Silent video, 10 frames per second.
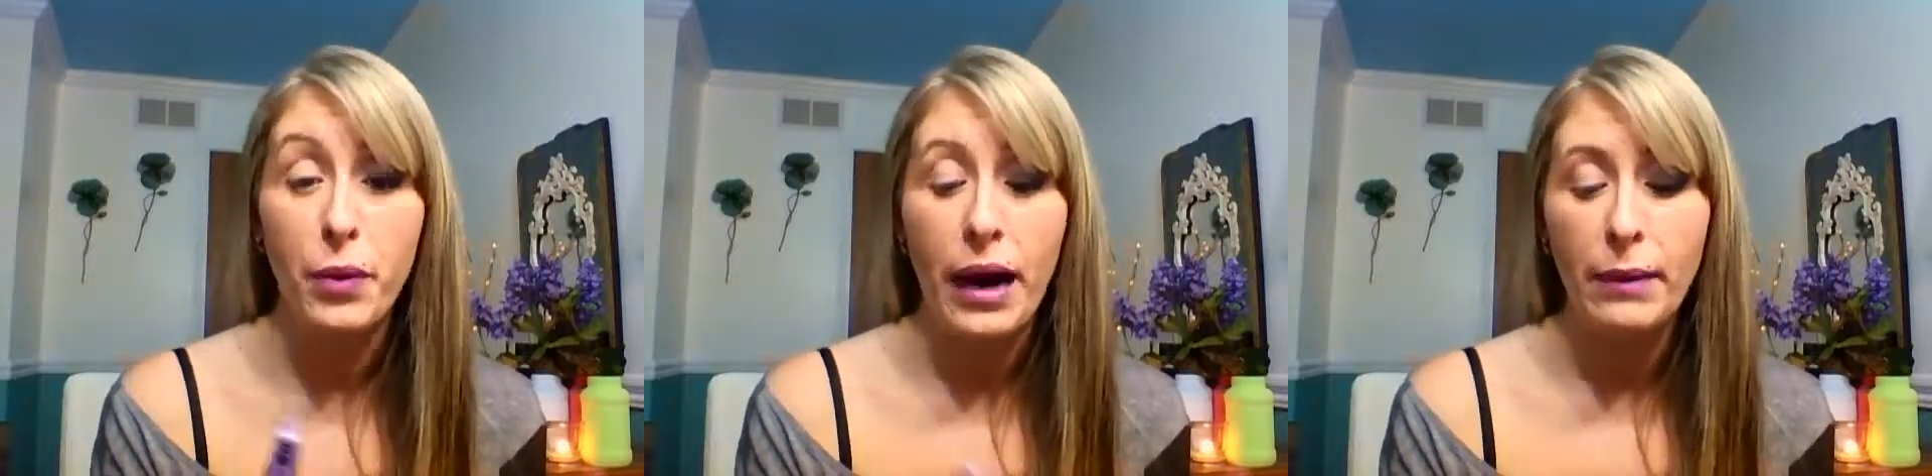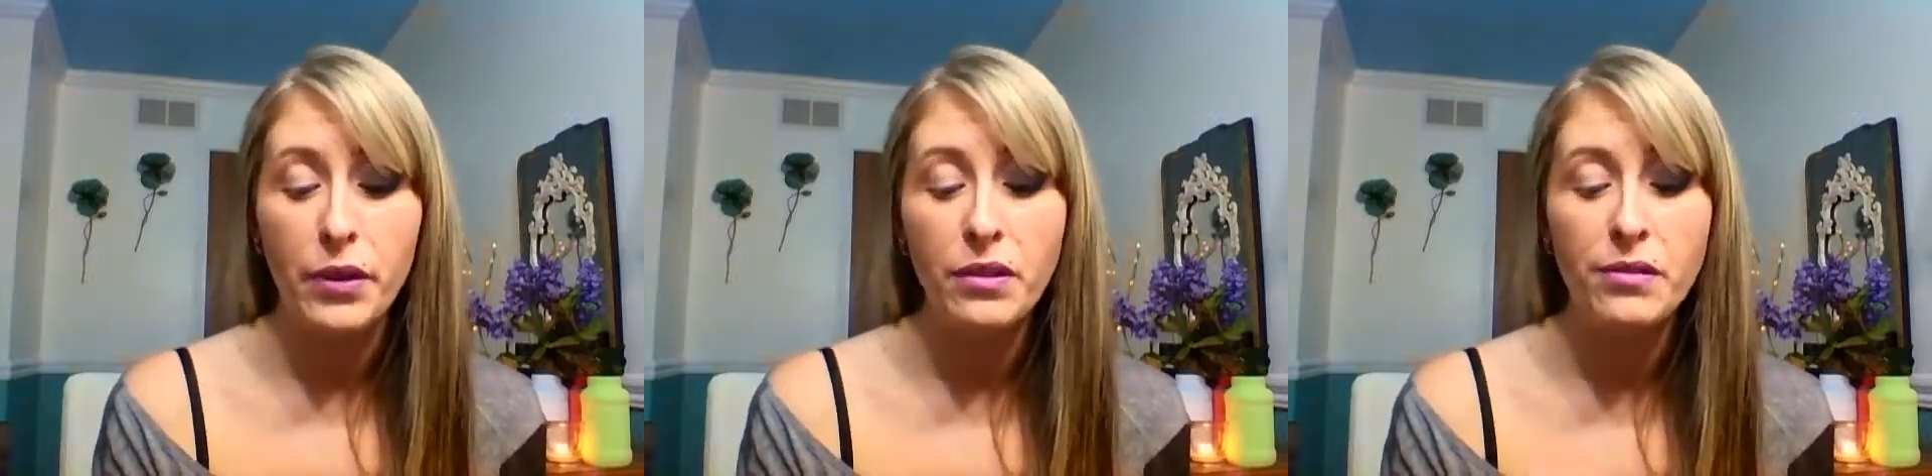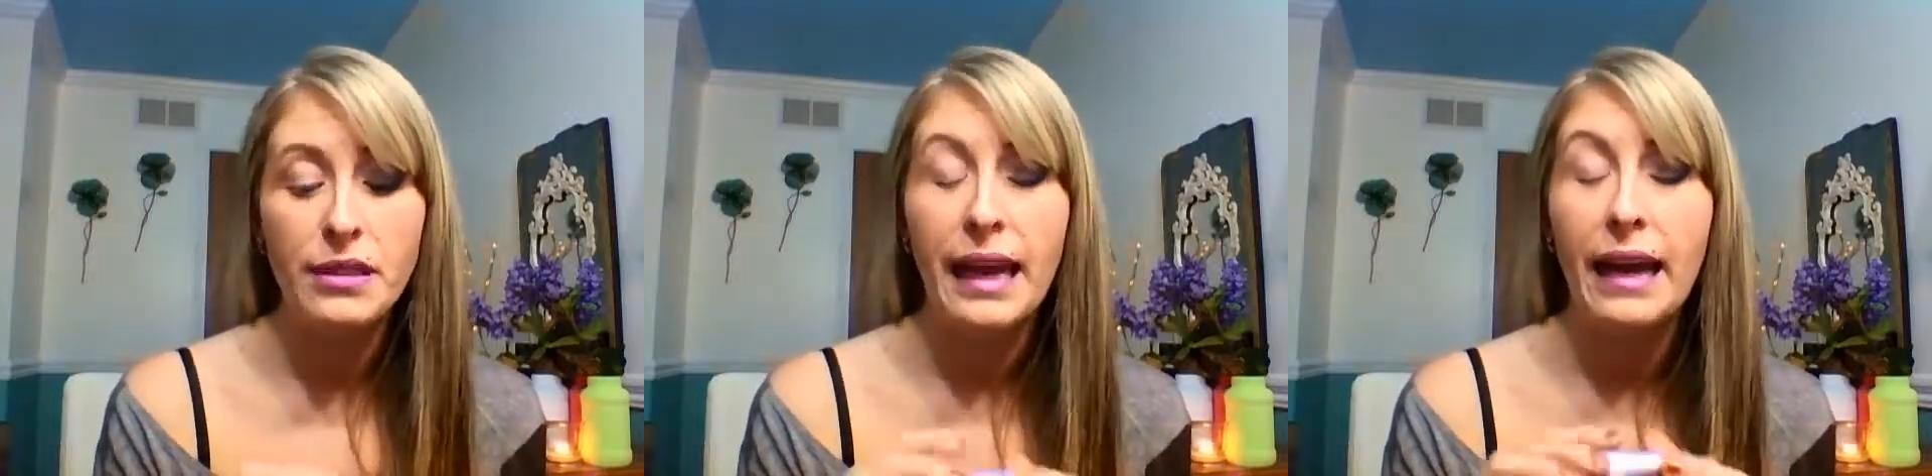
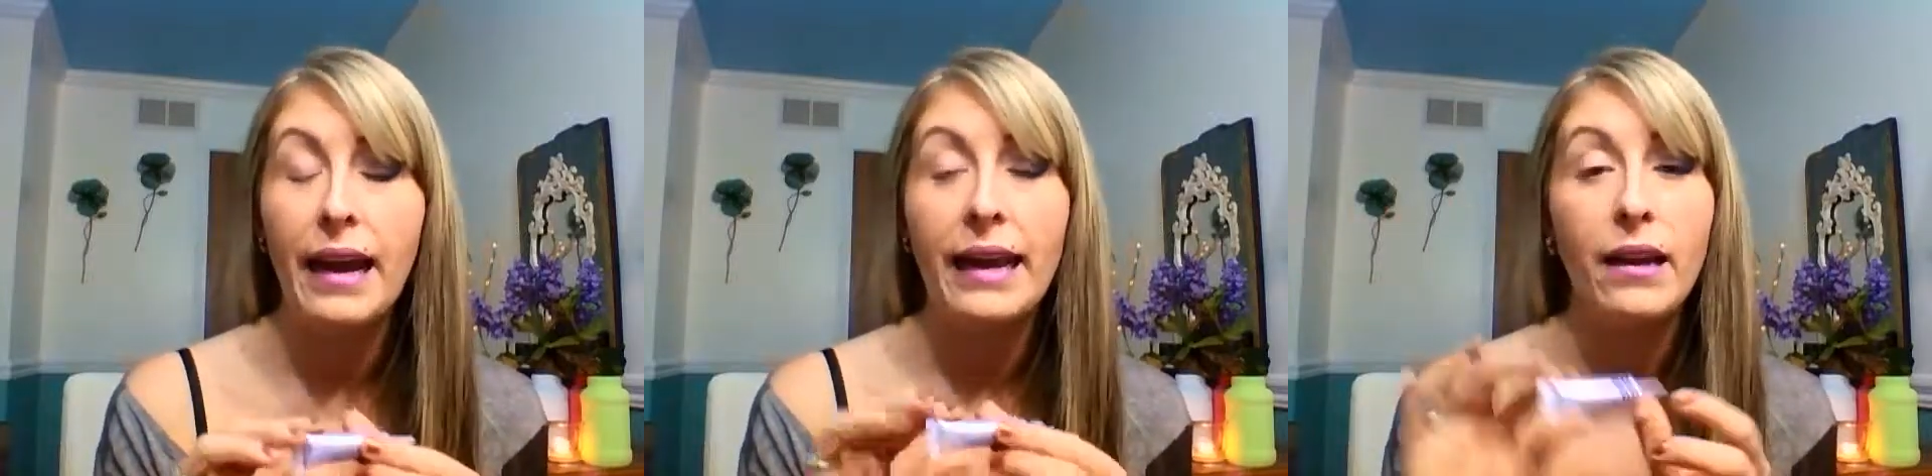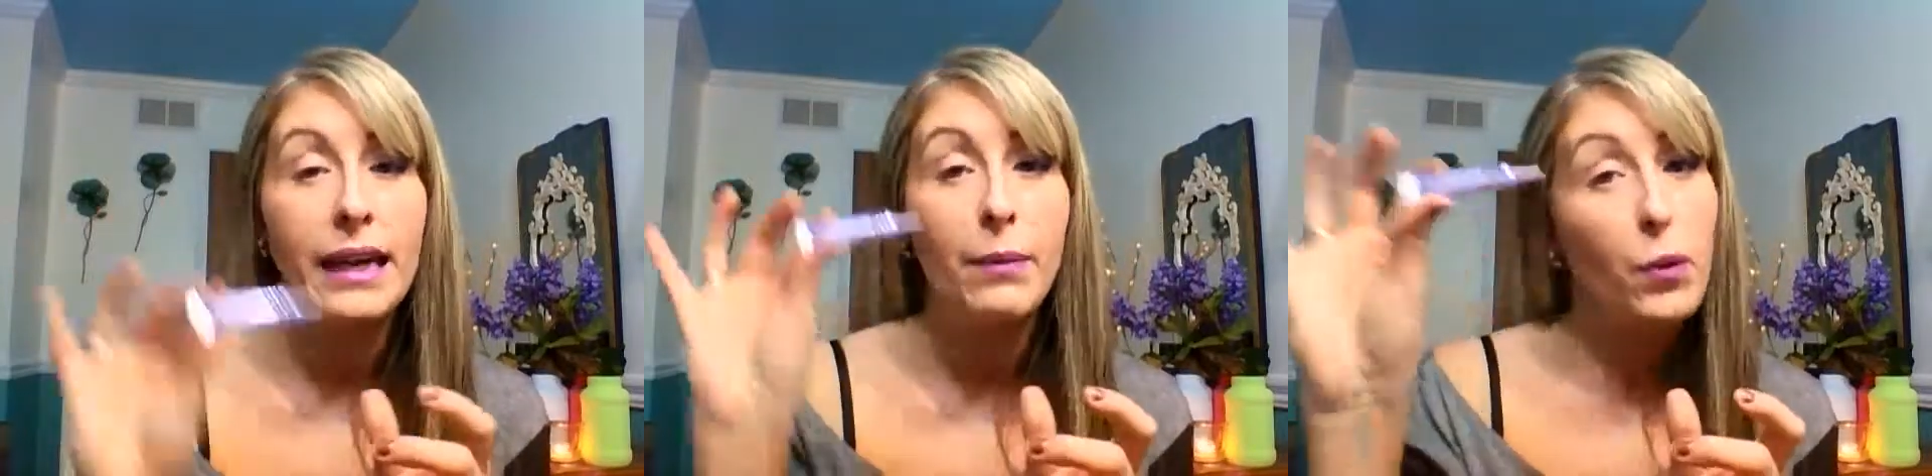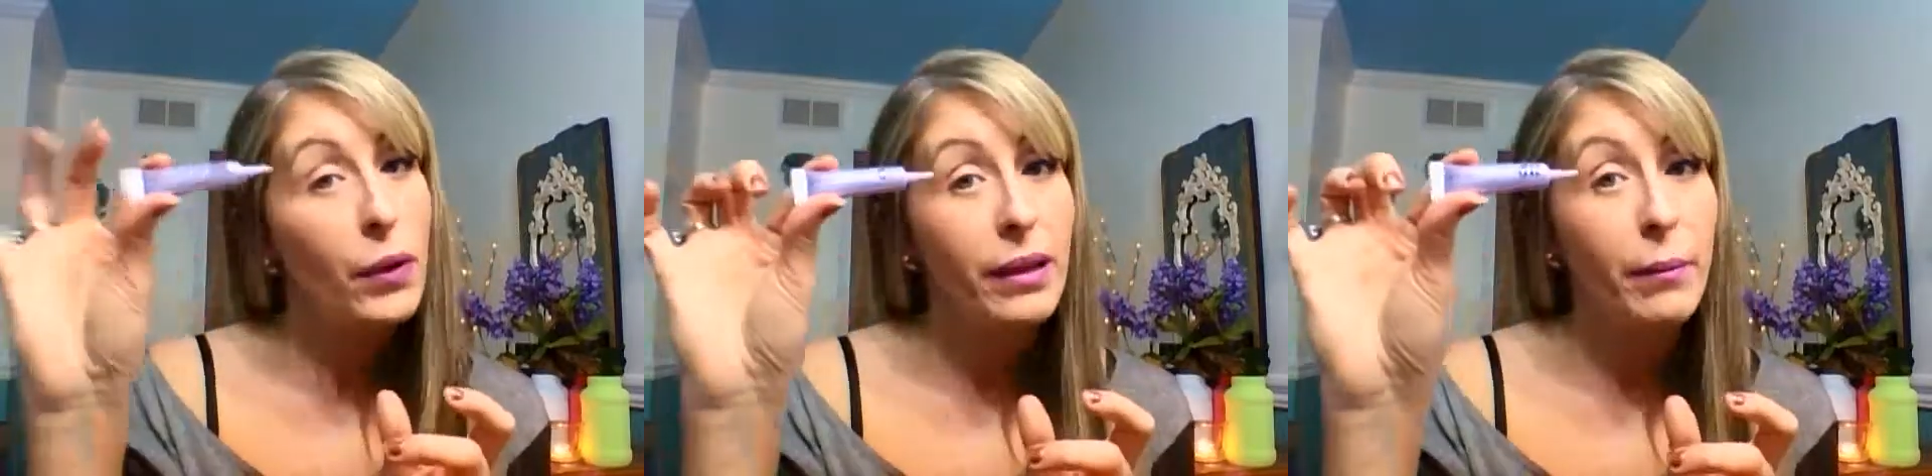primers and I keep
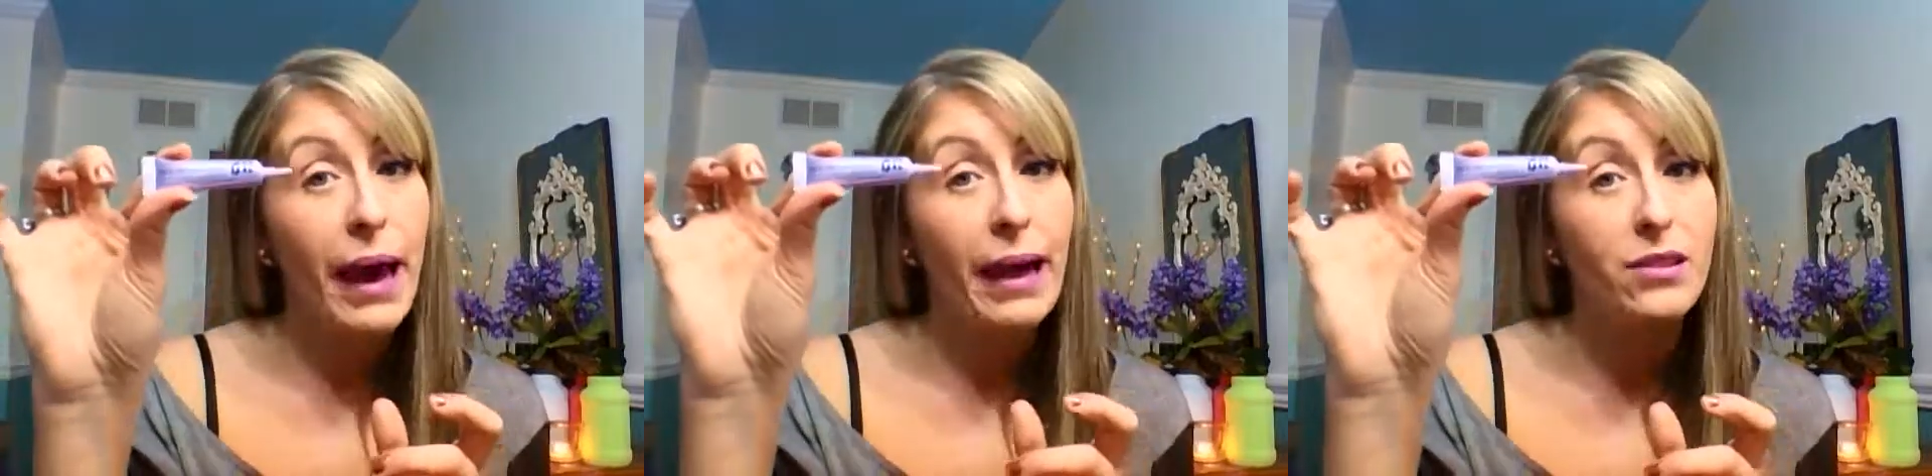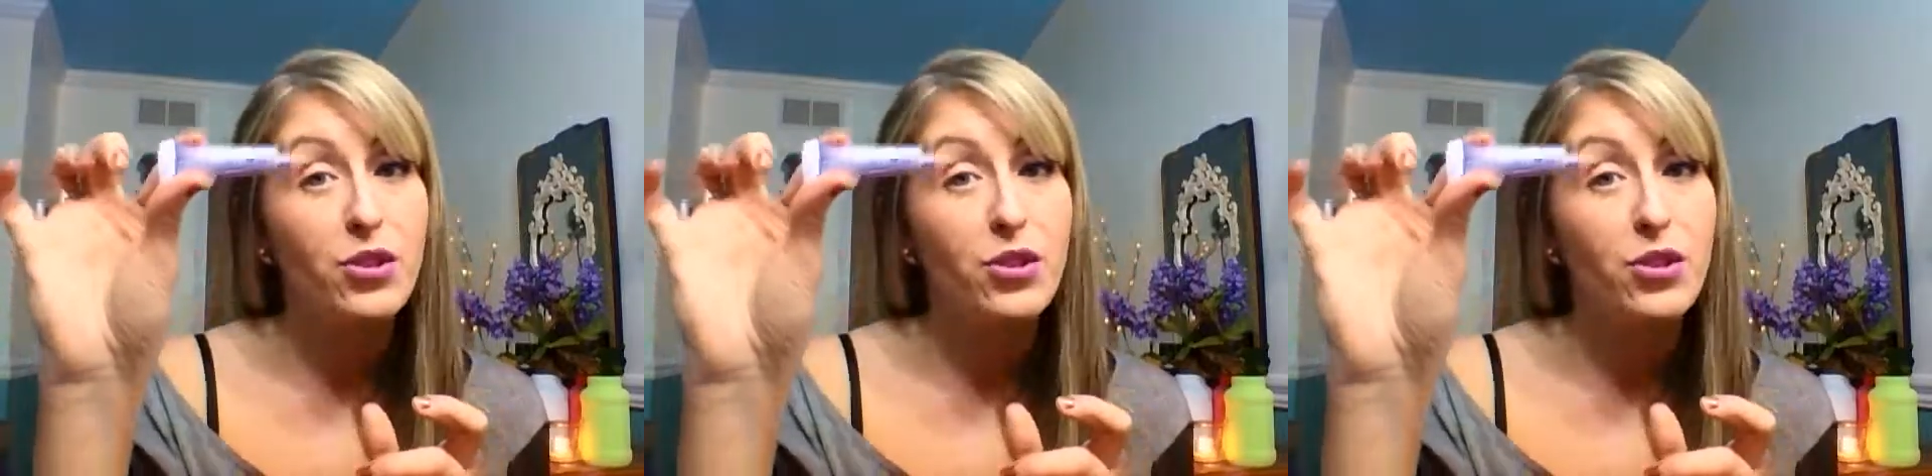going back